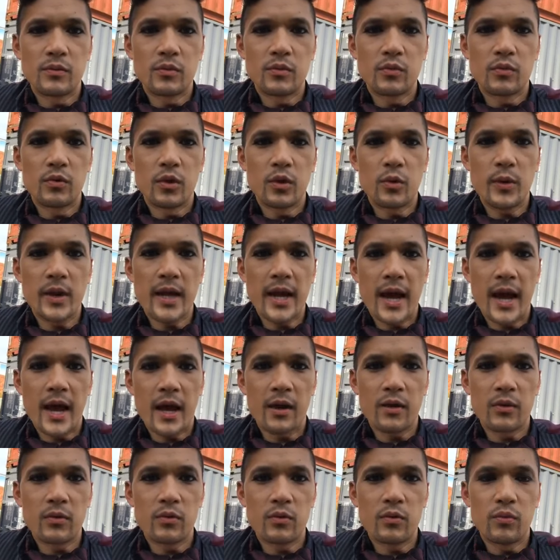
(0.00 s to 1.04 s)
we at?
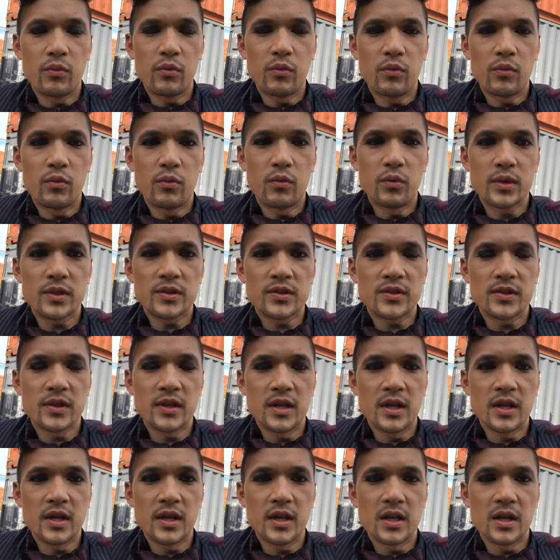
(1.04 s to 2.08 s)
What
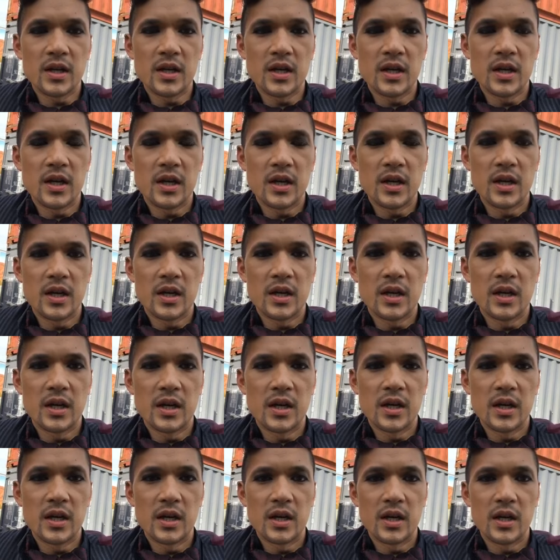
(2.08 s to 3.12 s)
are
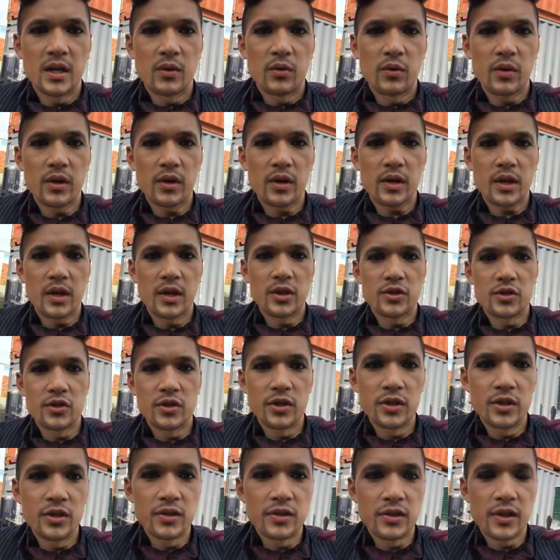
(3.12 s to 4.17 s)
the
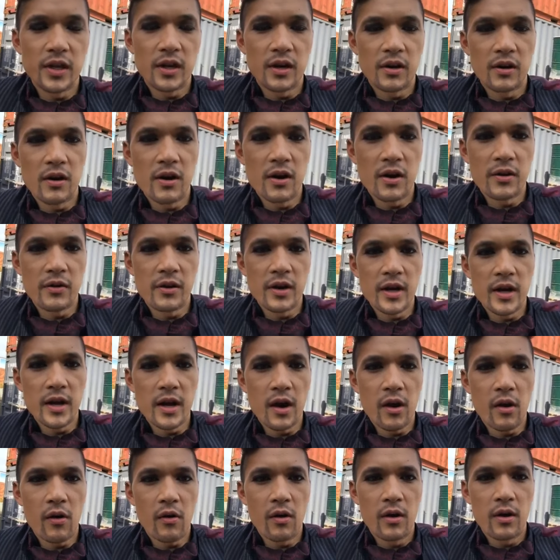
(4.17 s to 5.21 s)
countries that are on right
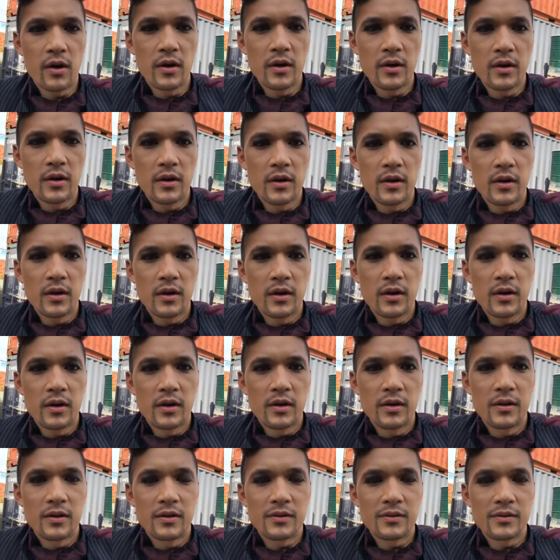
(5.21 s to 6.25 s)
now?
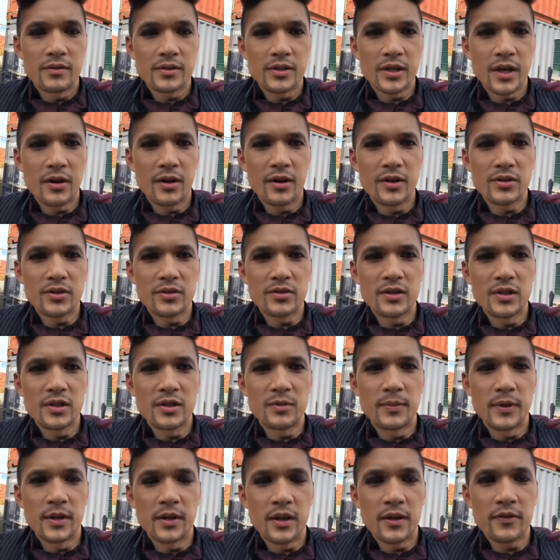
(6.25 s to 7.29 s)
Shadowhunters need to
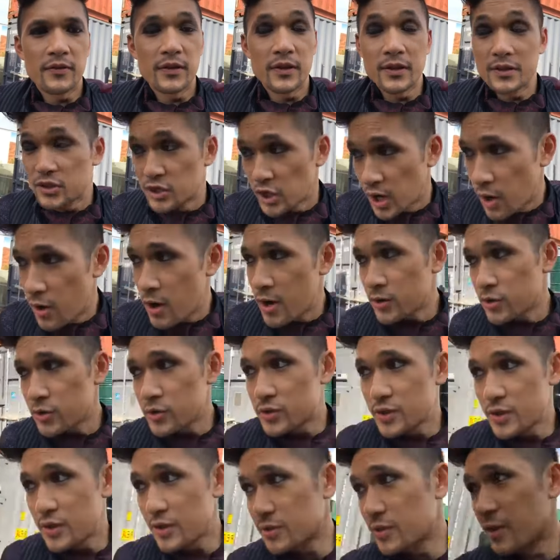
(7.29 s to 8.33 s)
be on Netflix.
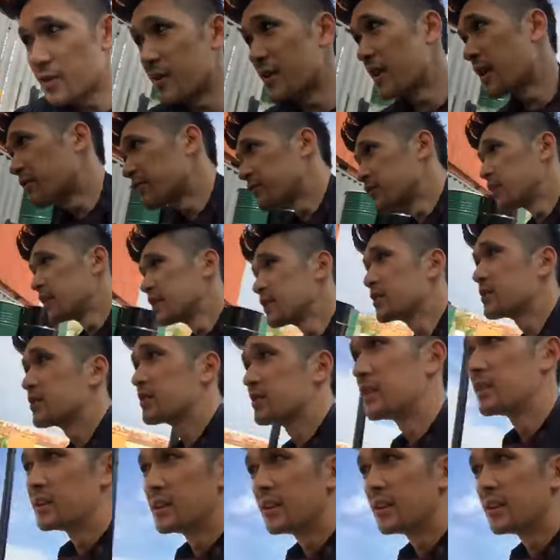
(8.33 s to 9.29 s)
Shadowhunters is on Netflix